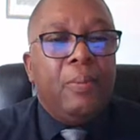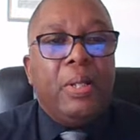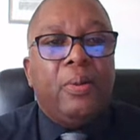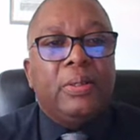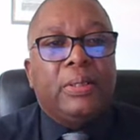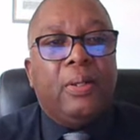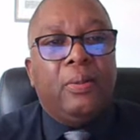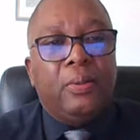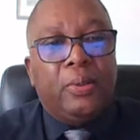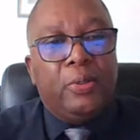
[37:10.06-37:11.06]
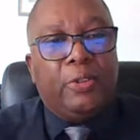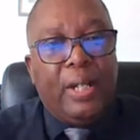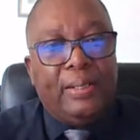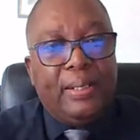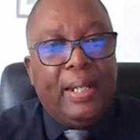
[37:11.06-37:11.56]
we also do
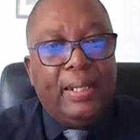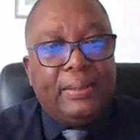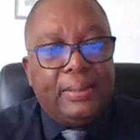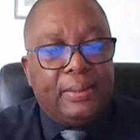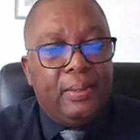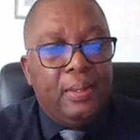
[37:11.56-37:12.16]
trend analysis.